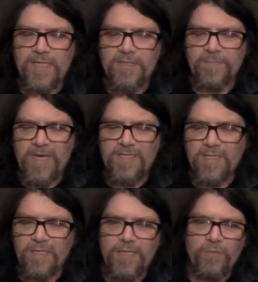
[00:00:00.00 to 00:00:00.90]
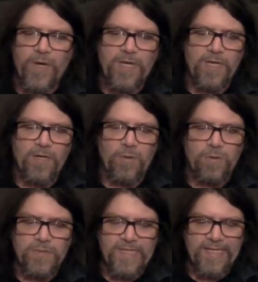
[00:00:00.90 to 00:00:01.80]
that's basically the way he
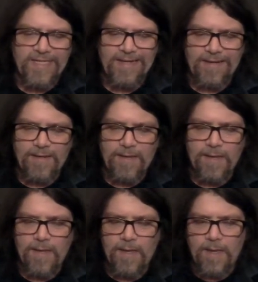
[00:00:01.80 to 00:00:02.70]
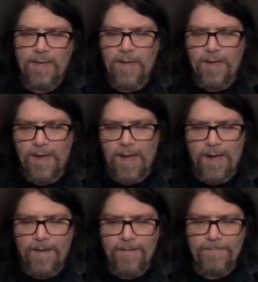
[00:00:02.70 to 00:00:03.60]
holds it.
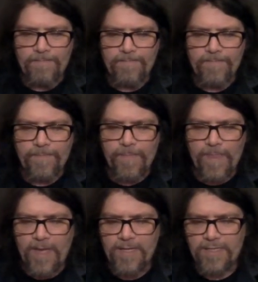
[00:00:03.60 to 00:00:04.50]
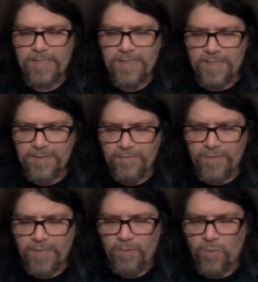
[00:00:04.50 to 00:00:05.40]
And it doesn't
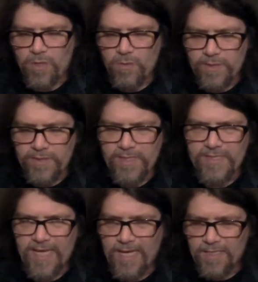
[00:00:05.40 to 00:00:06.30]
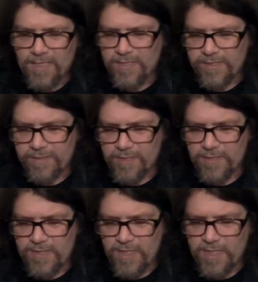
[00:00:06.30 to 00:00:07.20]
really work well as a stand, because you can
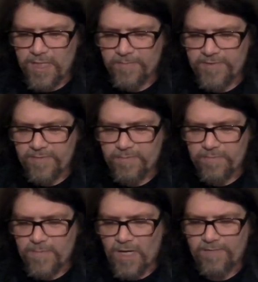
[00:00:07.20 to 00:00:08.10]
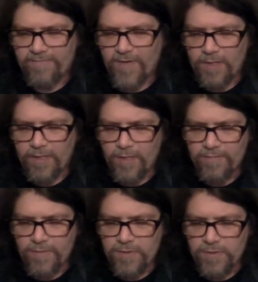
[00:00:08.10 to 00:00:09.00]
see it keeps kind of falling
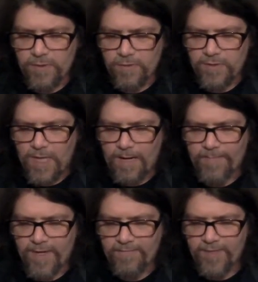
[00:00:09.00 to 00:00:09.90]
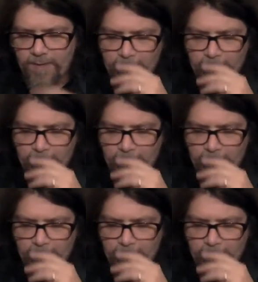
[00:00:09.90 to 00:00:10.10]
over. It's a little top heavy.